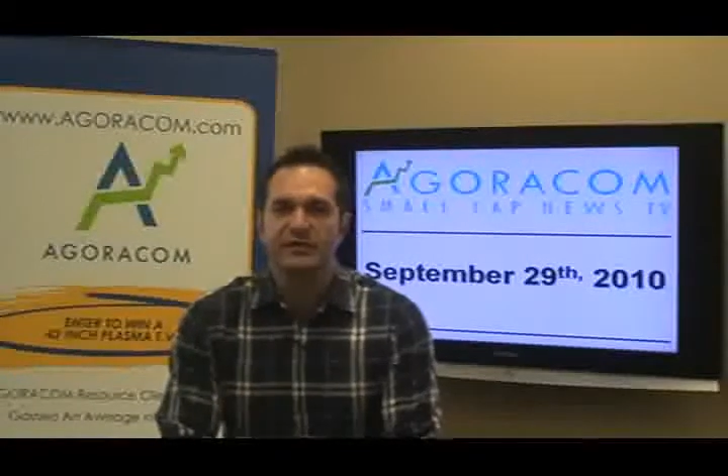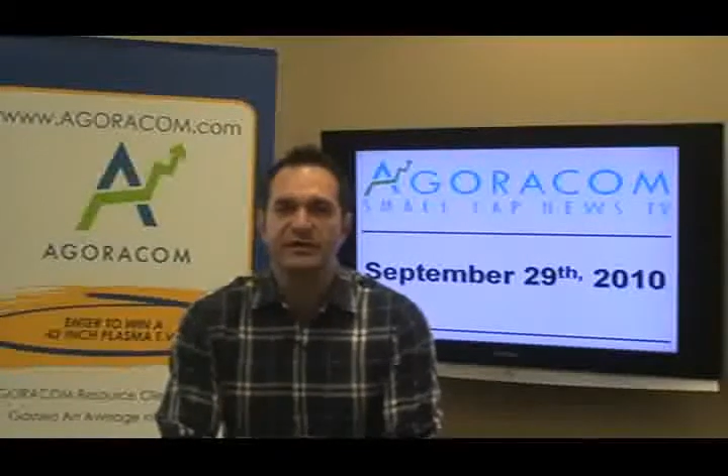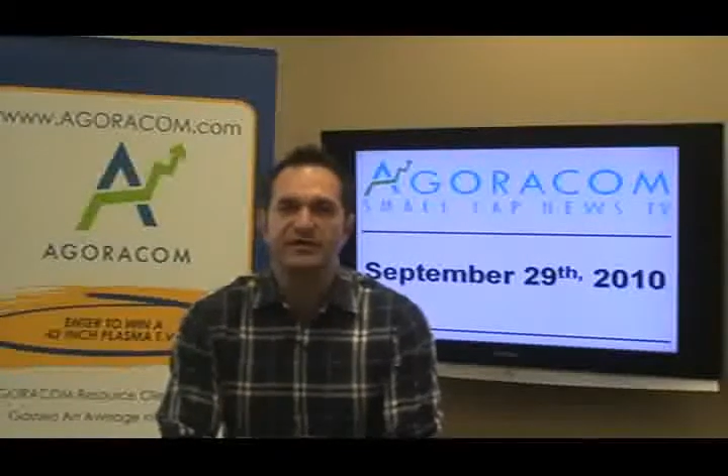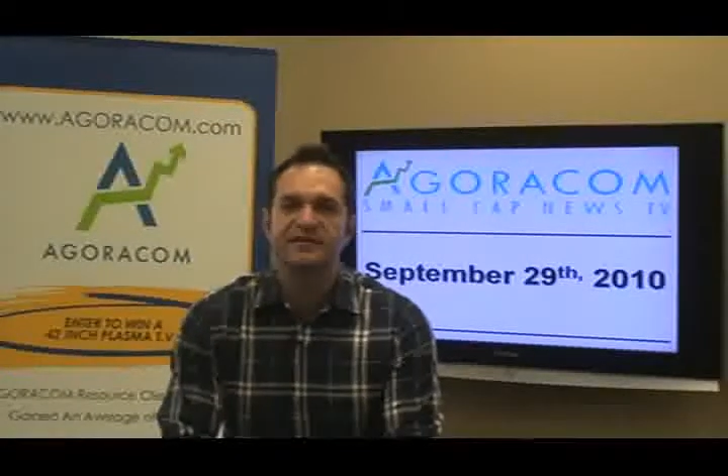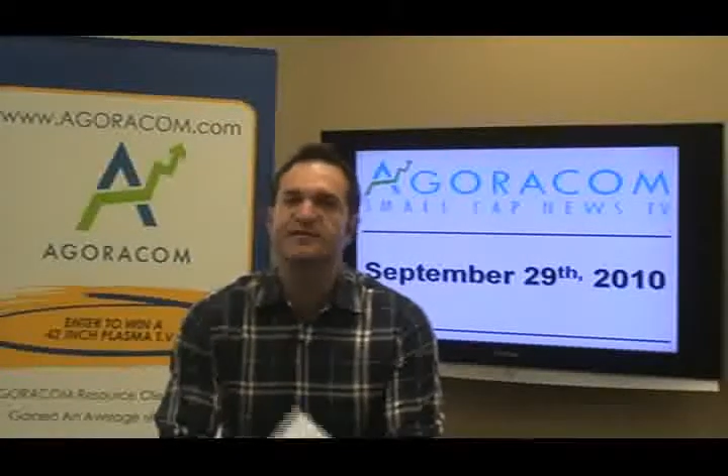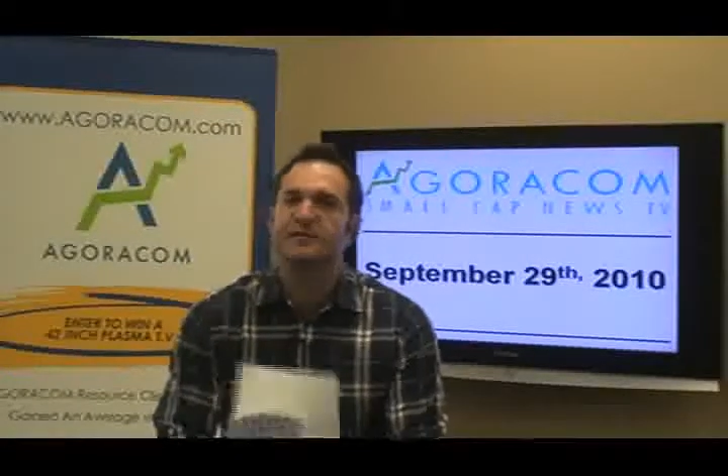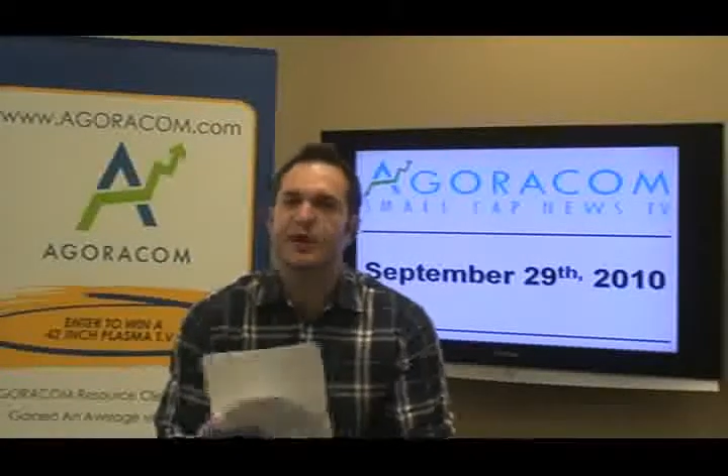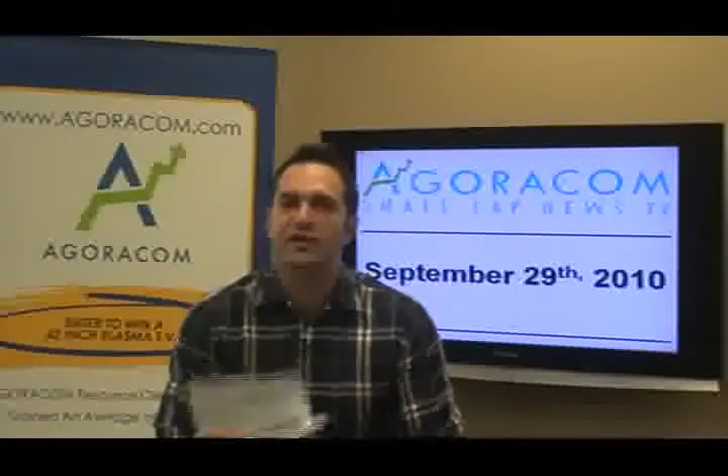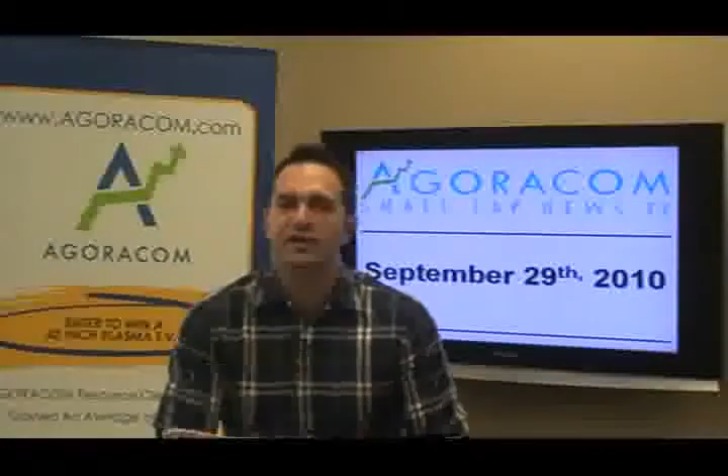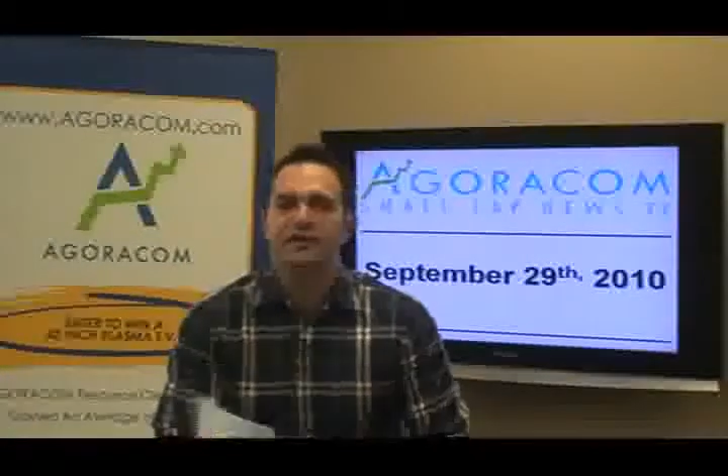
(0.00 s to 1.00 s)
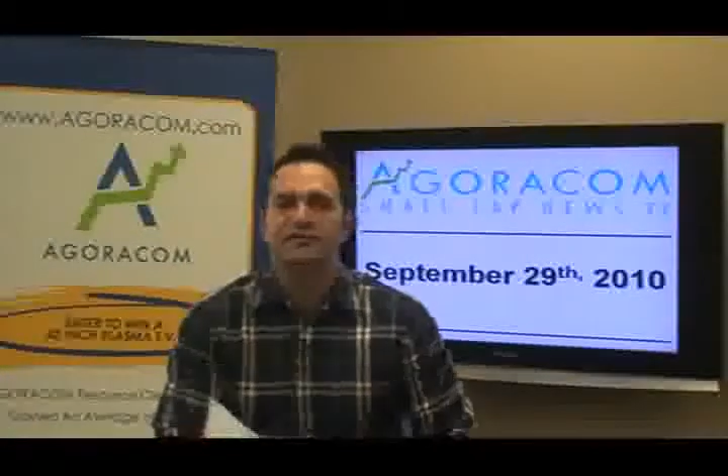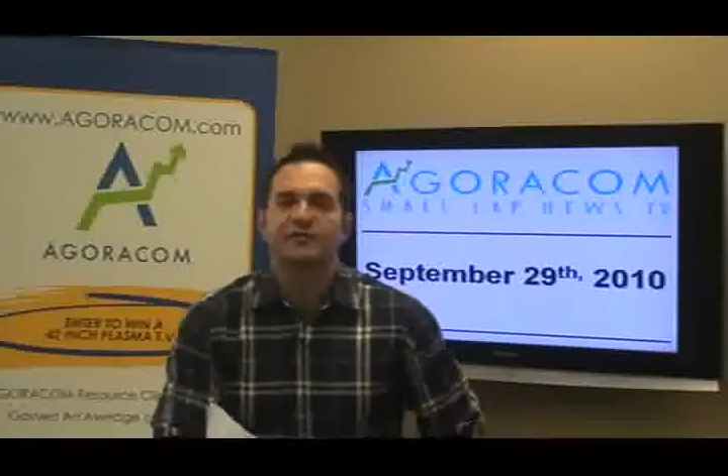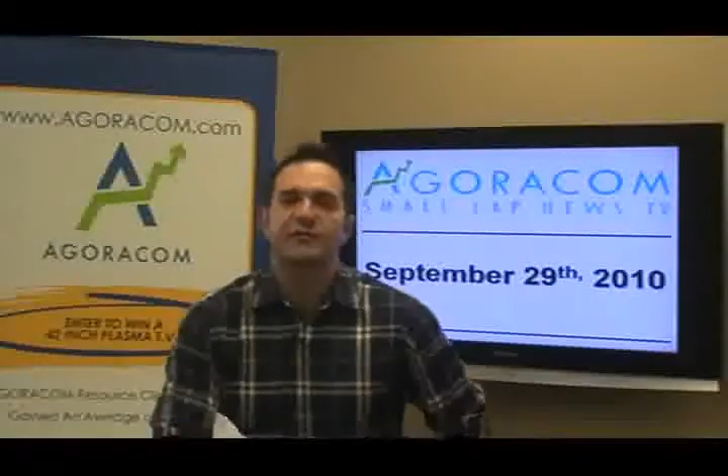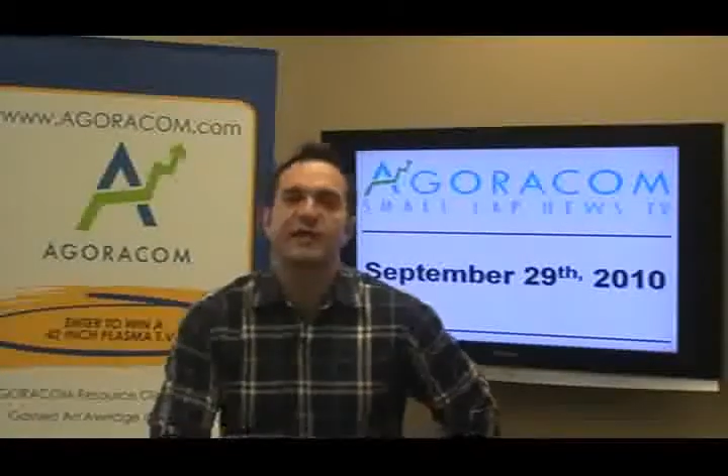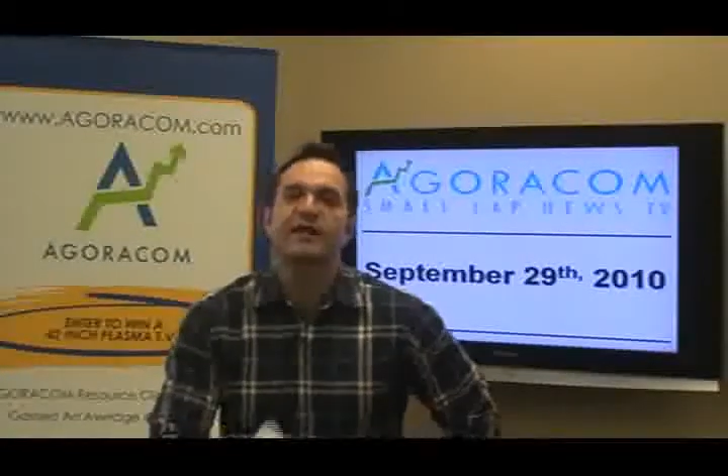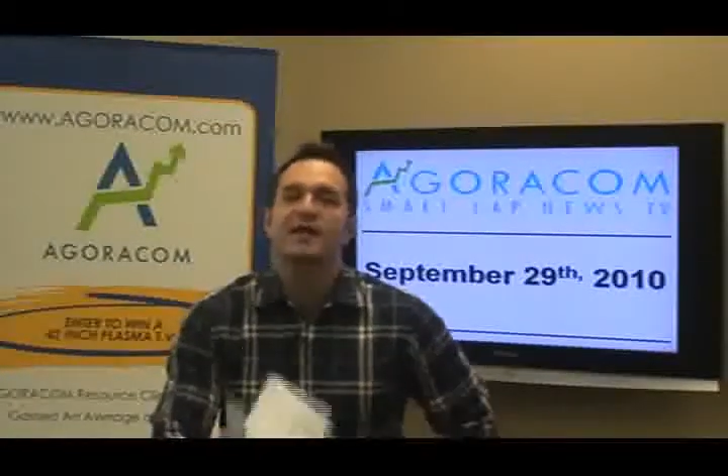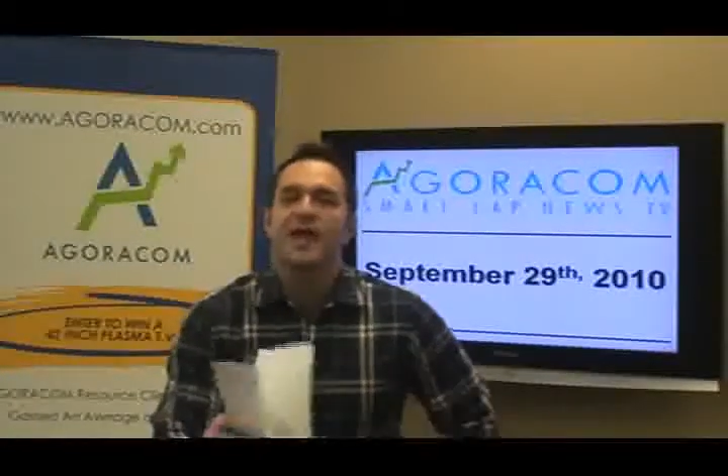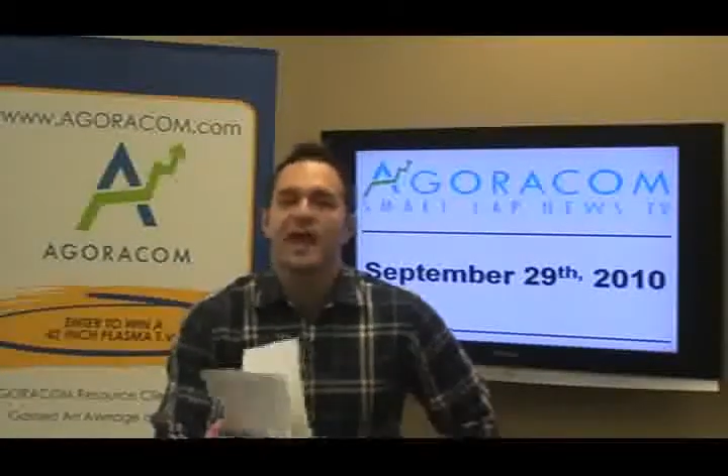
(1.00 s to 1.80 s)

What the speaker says: releases, a record at least for me,